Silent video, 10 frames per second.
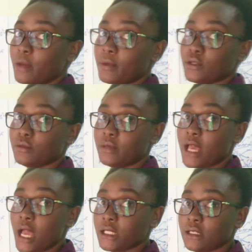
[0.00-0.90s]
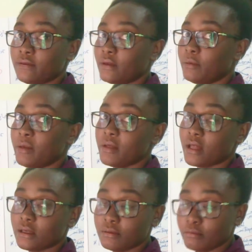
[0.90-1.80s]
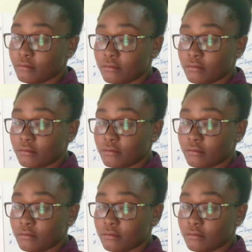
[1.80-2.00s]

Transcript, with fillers: you happen to be active, and maybe that